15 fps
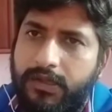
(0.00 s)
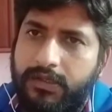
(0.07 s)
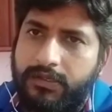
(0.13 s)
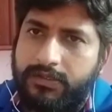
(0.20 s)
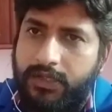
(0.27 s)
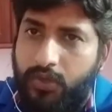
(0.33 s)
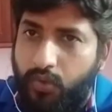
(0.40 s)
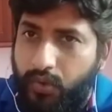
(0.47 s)

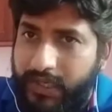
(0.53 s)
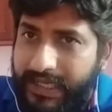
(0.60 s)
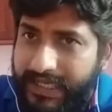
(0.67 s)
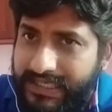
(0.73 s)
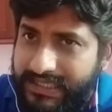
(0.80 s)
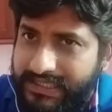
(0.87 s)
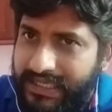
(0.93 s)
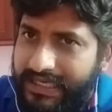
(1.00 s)
the
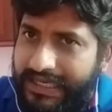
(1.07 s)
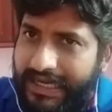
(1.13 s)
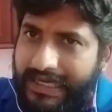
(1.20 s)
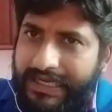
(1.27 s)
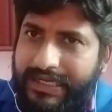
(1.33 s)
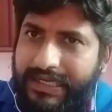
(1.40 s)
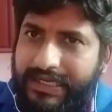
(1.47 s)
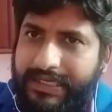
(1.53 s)
rotational
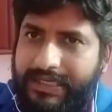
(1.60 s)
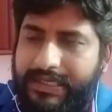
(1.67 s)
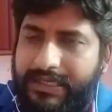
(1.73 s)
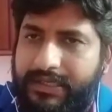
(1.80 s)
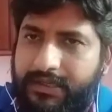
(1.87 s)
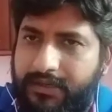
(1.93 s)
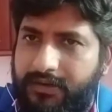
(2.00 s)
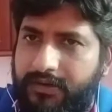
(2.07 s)

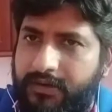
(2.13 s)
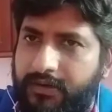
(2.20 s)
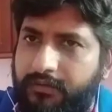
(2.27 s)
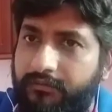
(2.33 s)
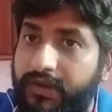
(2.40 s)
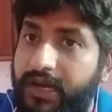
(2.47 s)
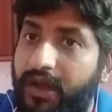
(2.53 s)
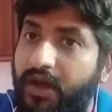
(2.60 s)
conductor
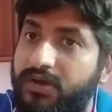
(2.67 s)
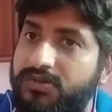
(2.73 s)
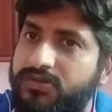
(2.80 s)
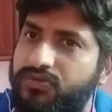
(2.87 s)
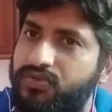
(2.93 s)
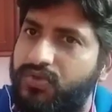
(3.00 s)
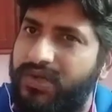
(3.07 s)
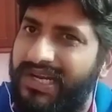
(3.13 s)
will
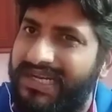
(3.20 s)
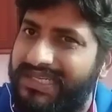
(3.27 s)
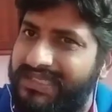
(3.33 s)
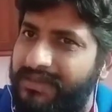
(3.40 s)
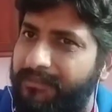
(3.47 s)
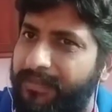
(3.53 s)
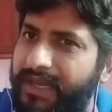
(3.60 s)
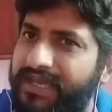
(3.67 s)
also cut
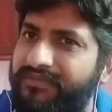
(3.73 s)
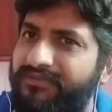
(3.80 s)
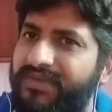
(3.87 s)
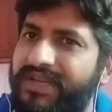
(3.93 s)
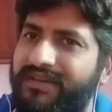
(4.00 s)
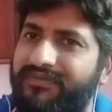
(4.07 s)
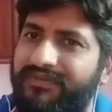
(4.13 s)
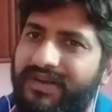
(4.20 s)
the main
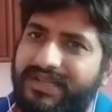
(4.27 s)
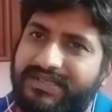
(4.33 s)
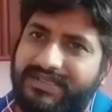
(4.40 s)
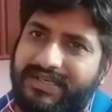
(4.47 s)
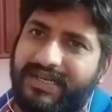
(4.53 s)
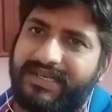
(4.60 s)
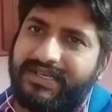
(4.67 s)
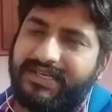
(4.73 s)
field
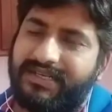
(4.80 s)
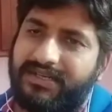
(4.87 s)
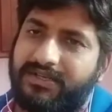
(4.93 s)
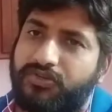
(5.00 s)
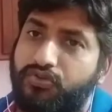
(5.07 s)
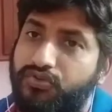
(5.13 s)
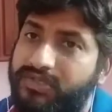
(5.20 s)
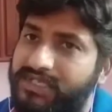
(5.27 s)
flux, right?
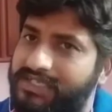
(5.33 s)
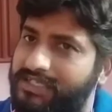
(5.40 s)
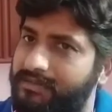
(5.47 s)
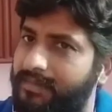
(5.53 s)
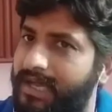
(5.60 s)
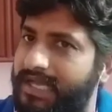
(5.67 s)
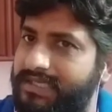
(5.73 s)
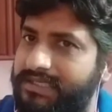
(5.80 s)
You just
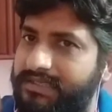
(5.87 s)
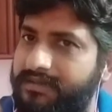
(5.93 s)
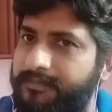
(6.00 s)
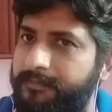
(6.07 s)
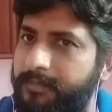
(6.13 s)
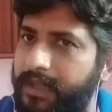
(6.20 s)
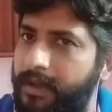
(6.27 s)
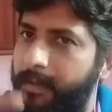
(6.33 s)
imagine.
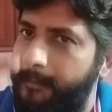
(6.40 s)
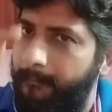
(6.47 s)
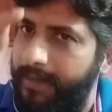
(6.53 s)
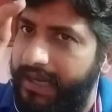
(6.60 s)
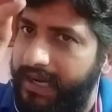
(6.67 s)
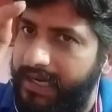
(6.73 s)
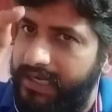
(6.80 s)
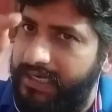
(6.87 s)
My
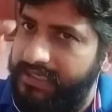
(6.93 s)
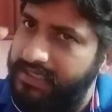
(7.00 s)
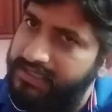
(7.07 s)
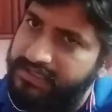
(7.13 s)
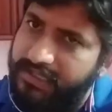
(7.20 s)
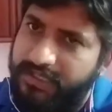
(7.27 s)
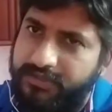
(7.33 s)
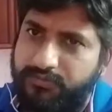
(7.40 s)
conductor
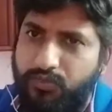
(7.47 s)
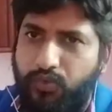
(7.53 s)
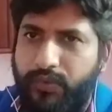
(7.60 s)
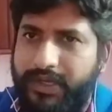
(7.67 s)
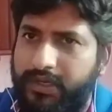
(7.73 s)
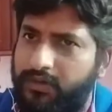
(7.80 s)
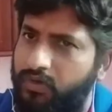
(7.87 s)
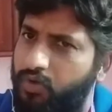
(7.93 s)
starts
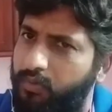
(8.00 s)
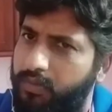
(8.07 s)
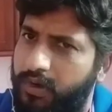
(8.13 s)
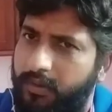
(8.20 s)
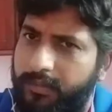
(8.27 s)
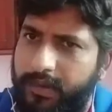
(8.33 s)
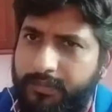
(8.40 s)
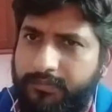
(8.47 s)
moving, no
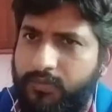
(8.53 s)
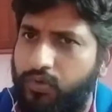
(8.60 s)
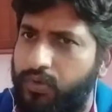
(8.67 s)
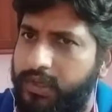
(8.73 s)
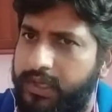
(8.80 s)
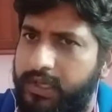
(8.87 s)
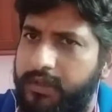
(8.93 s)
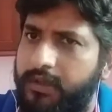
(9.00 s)
problem,
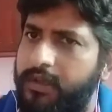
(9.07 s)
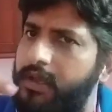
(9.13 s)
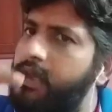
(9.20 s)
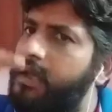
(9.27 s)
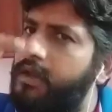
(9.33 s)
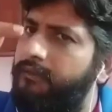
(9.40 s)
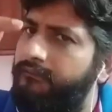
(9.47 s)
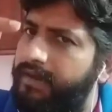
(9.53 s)
okay.
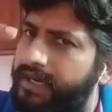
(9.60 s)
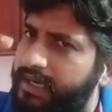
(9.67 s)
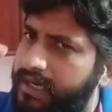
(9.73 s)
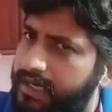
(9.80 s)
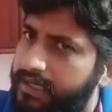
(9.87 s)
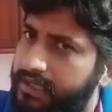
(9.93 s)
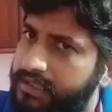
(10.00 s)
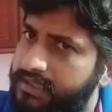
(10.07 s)
When a
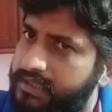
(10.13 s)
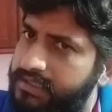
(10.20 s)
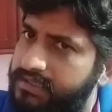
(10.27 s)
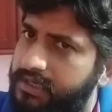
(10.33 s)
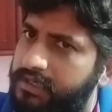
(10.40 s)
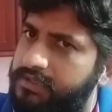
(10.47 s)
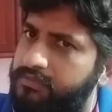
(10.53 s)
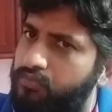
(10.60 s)
conductor
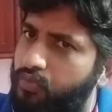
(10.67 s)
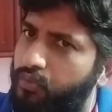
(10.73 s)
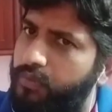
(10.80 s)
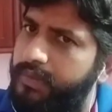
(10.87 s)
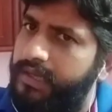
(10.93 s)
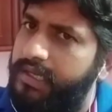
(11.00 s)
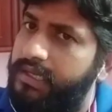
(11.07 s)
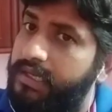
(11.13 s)
starts
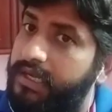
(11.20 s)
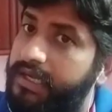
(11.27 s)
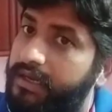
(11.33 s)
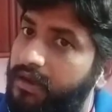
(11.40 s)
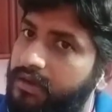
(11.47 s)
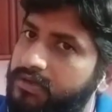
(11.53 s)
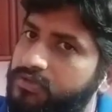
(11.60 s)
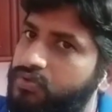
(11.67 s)
moving, it
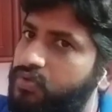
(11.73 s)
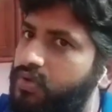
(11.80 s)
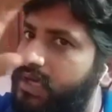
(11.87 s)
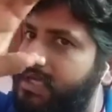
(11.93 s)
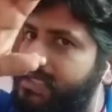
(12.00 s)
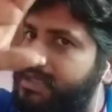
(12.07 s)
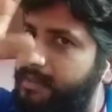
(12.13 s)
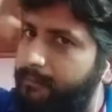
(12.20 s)
also
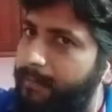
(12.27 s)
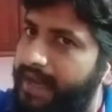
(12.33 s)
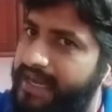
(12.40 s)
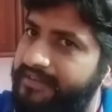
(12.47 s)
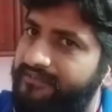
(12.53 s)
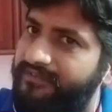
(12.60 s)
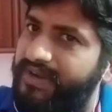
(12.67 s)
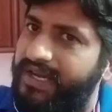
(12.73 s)
cuts the
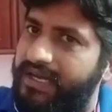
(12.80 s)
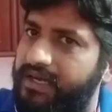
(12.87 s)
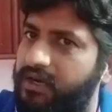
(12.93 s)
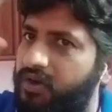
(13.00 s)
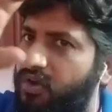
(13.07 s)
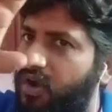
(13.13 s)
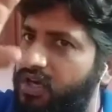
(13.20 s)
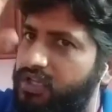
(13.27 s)
main field,
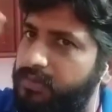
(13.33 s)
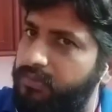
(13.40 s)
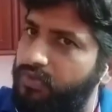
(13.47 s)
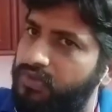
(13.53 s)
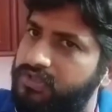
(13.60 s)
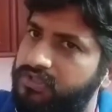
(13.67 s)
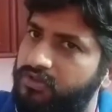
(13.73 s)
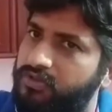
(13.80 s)
north
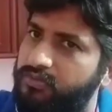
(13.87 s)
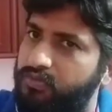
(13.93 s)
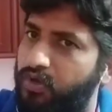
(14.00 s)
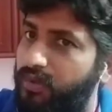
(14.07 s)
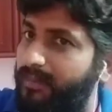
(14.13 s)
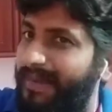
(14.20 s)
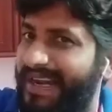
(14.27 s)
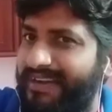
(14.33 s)
pole, south pole,
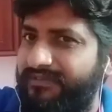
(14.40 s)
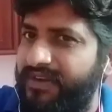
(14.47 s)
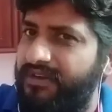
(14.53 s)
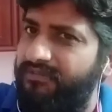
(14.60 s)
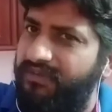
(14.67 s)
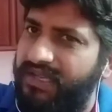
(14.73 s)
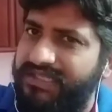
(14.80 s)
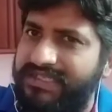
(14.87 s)
main
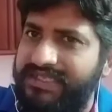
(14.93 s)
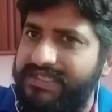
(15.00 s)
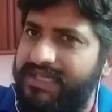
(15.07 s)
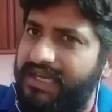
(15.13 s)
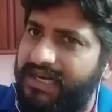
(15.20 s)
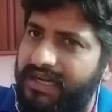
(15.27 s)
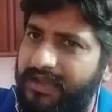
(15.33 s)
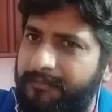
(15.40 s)
field flux is
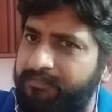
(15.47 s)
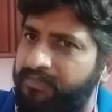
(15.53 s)
there, man.